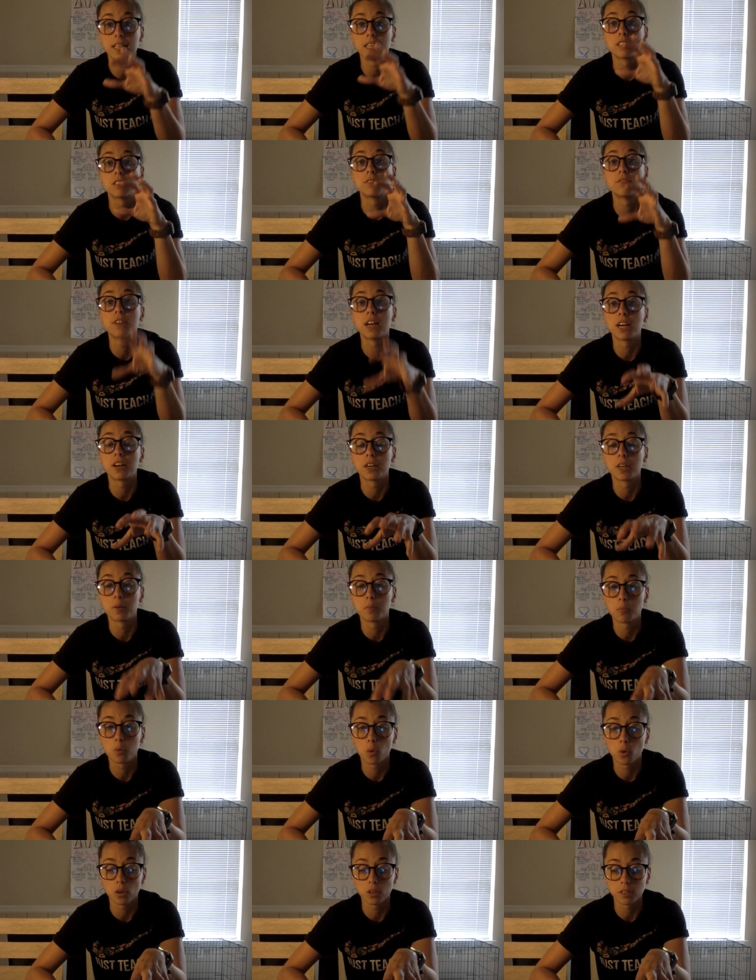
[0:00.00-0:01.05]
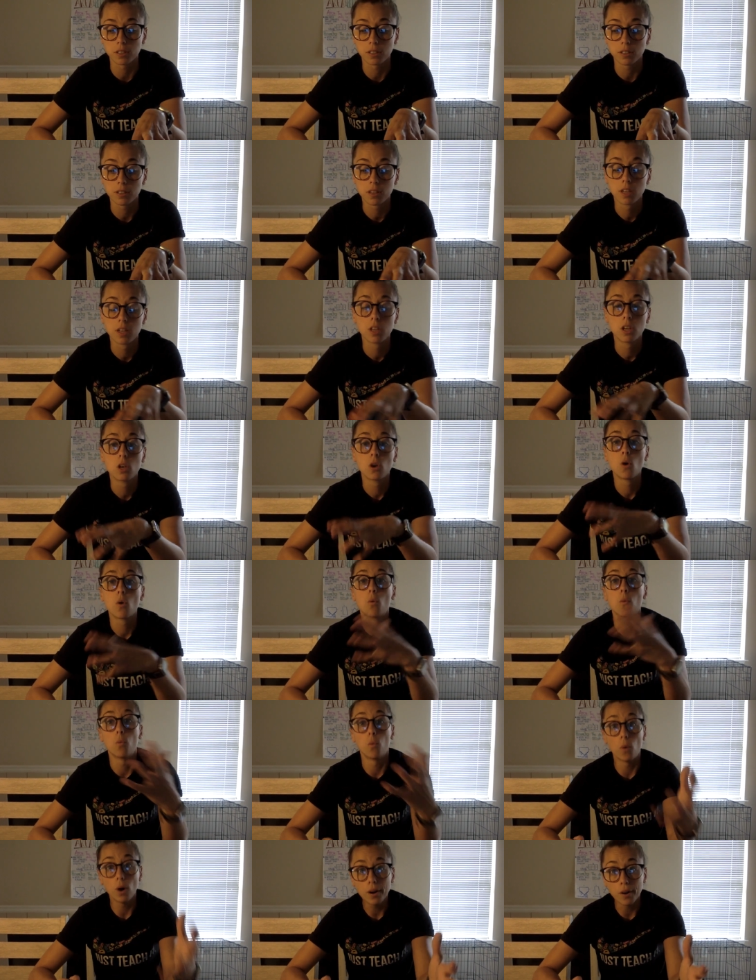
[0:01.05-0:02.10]
It's very important.
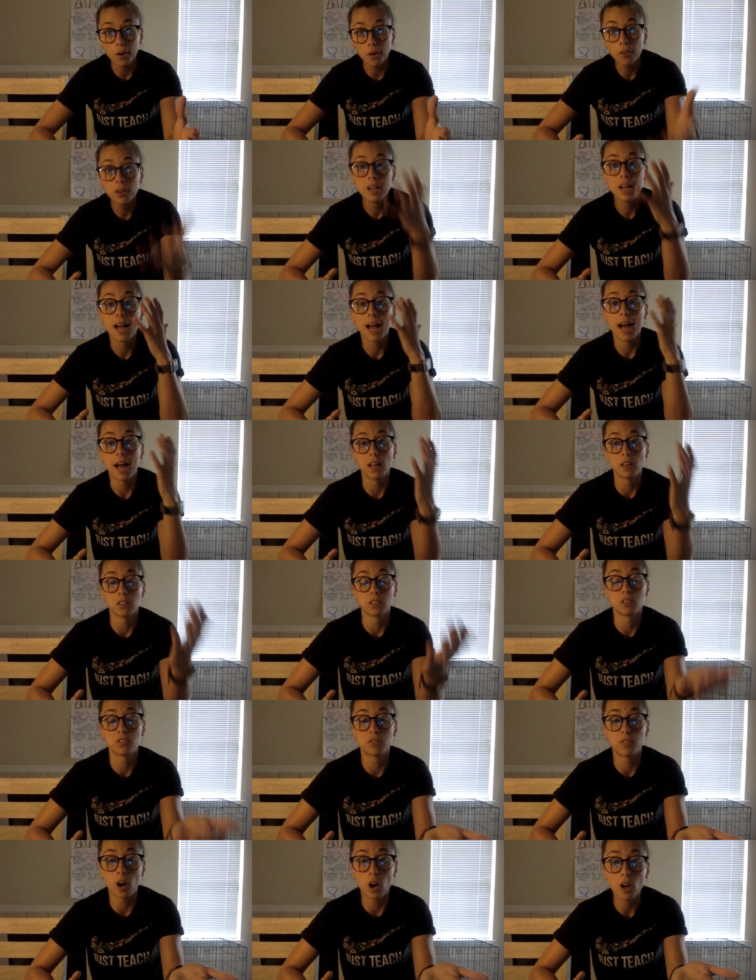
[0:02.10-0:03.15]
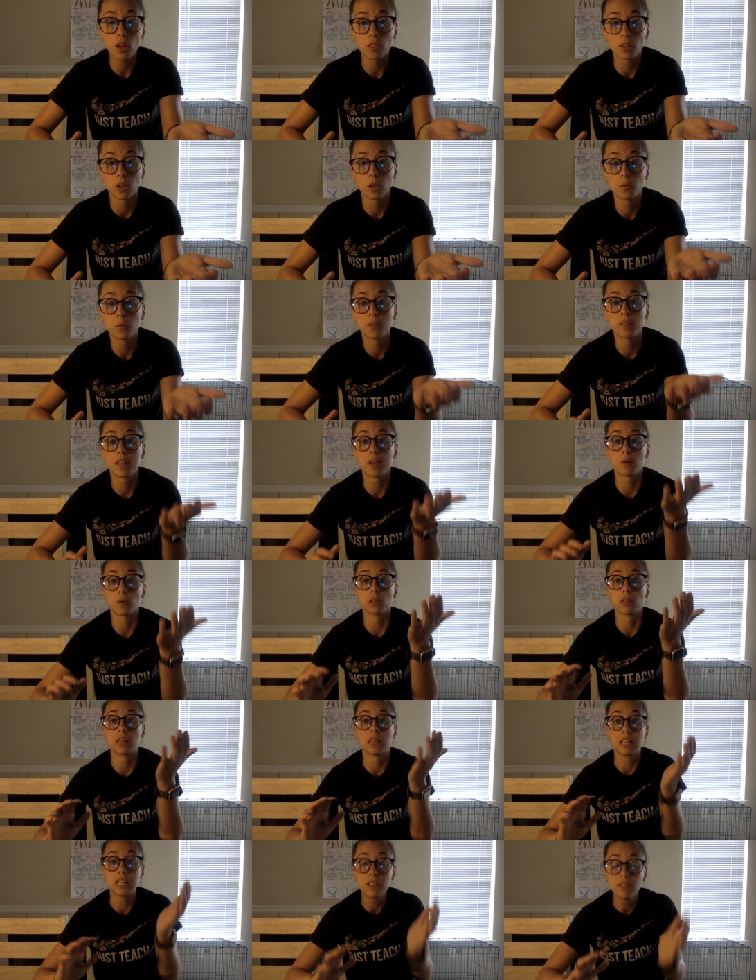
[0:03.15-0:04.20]
Well, Ellen's father, when they were
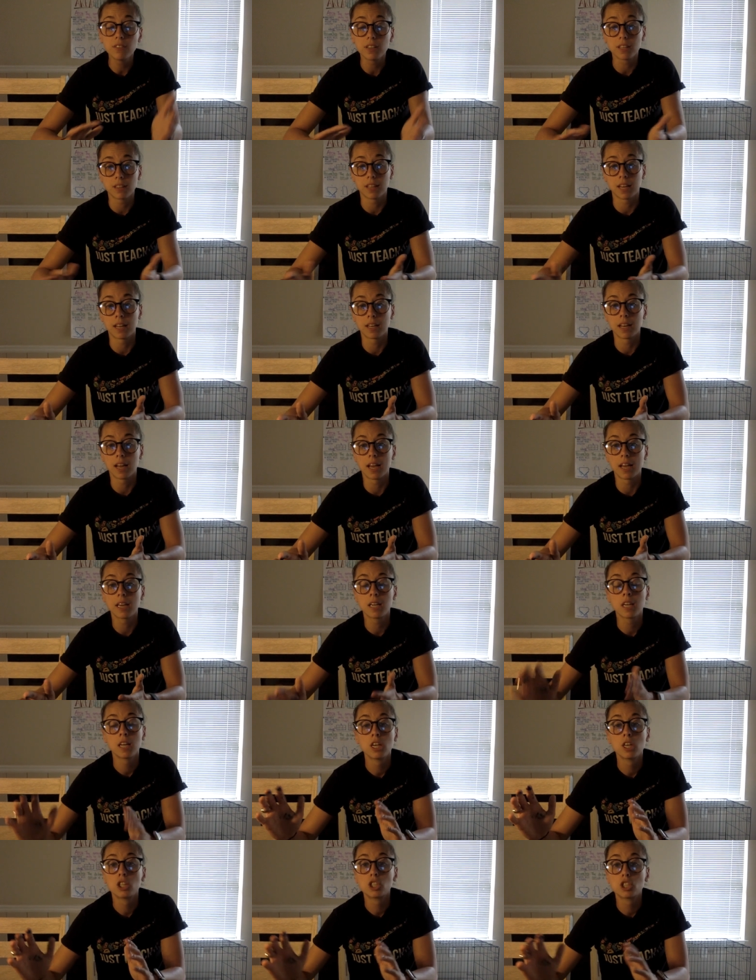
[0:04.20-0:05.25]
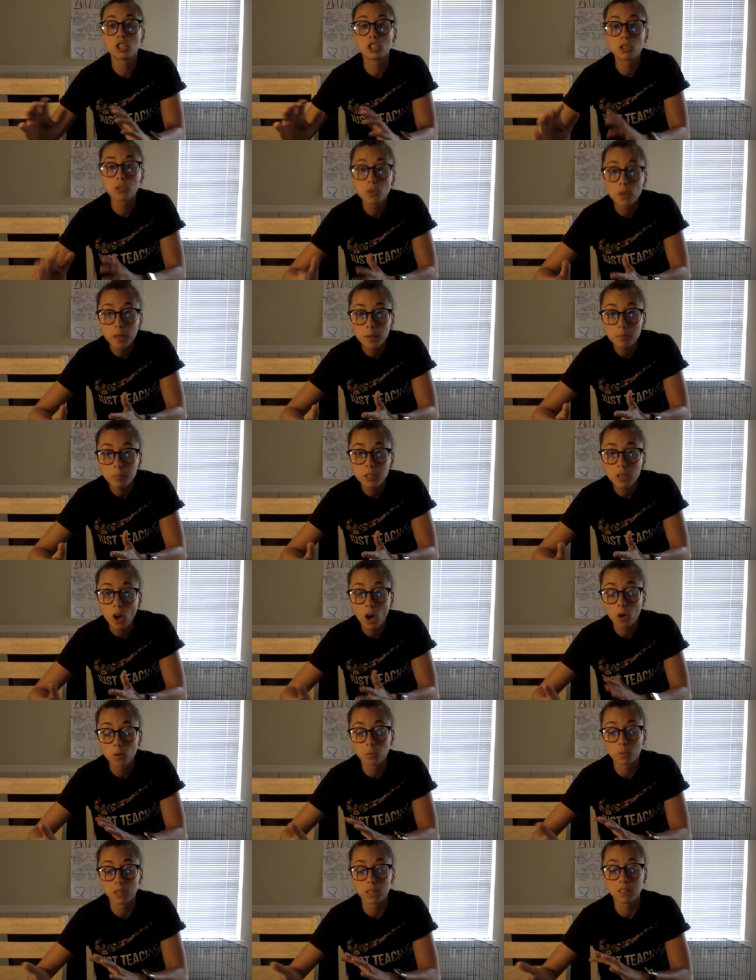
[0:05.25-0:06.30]
leaving that night, tripped
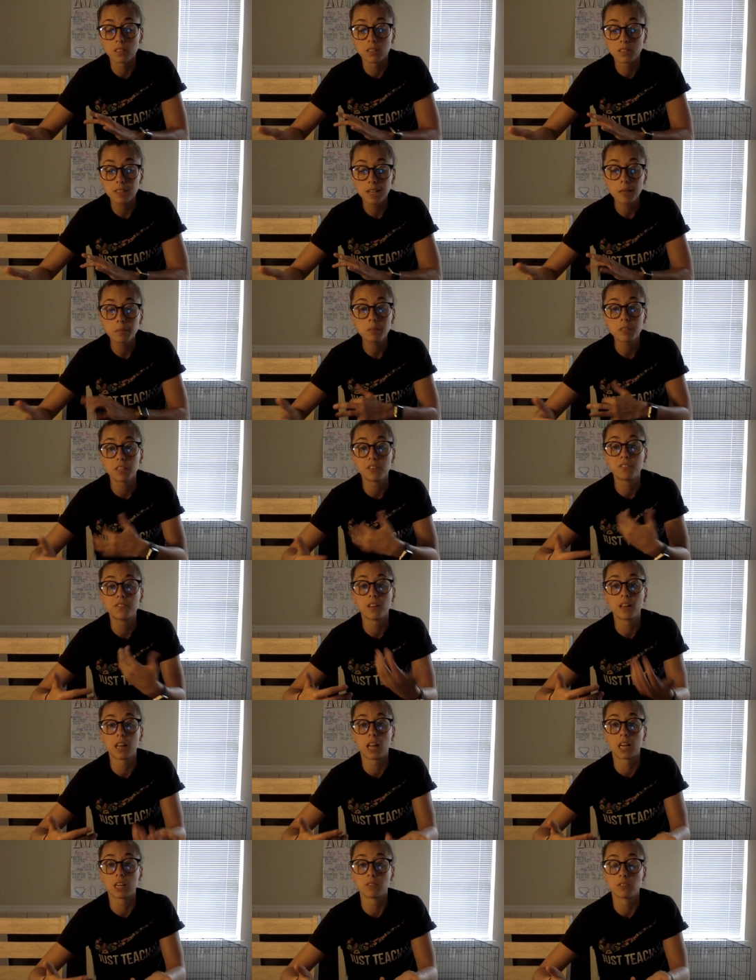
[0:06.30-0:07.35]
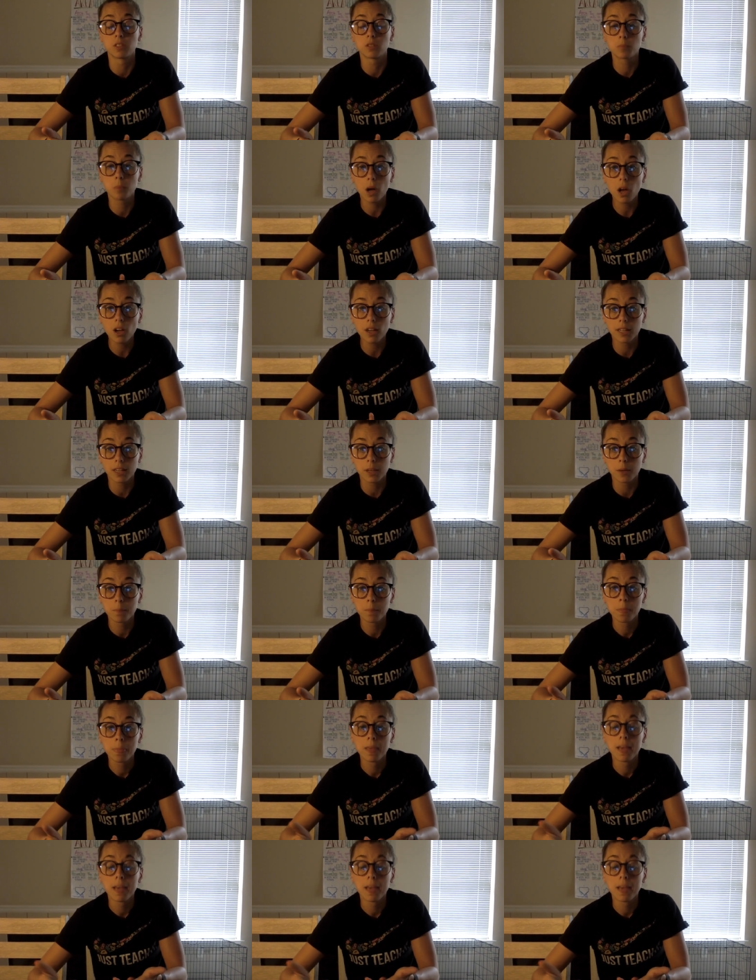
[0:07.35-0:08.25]
on one of the steps and it fell out of his pocket.